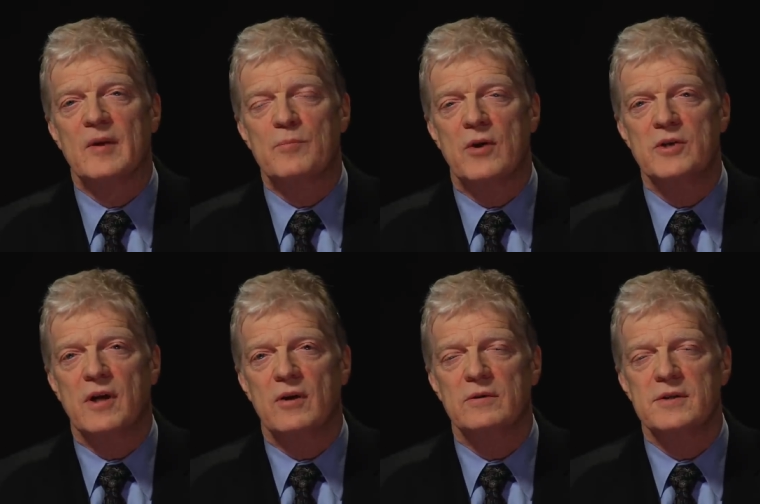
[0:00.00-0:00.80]

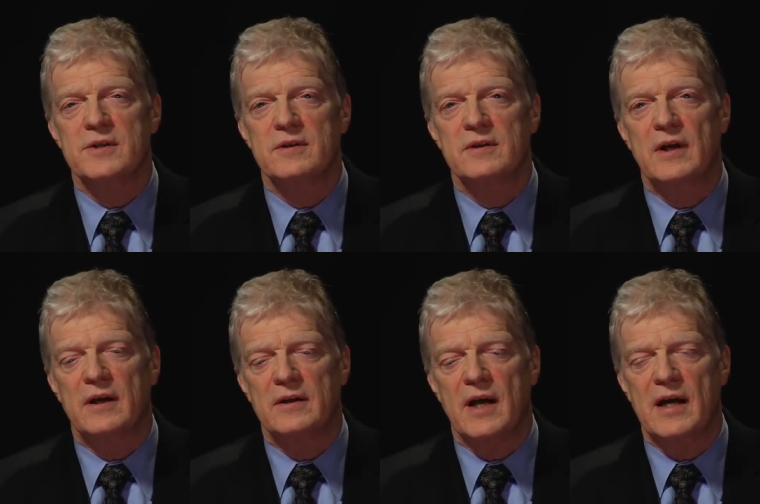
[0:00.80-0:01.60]
protocols
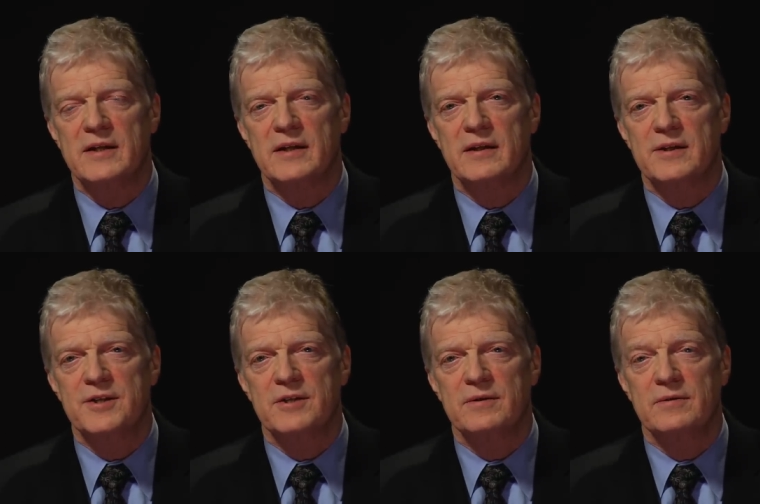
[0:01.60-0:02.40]
and ideas
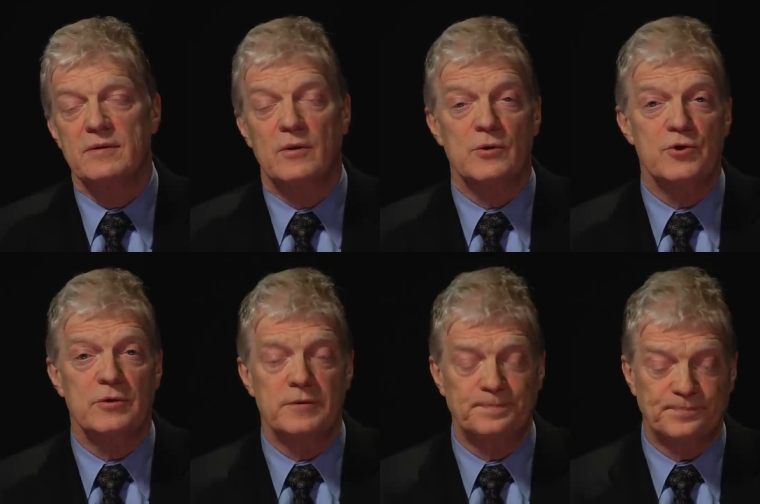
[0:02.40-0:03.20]
to all
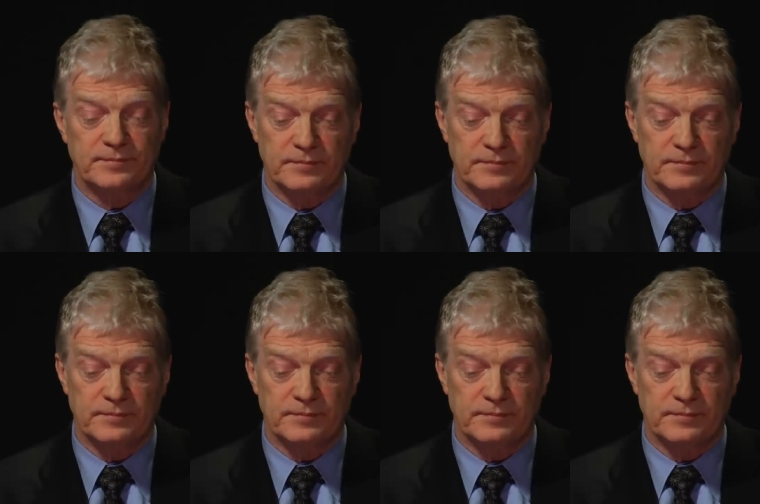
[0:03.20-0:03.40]
children.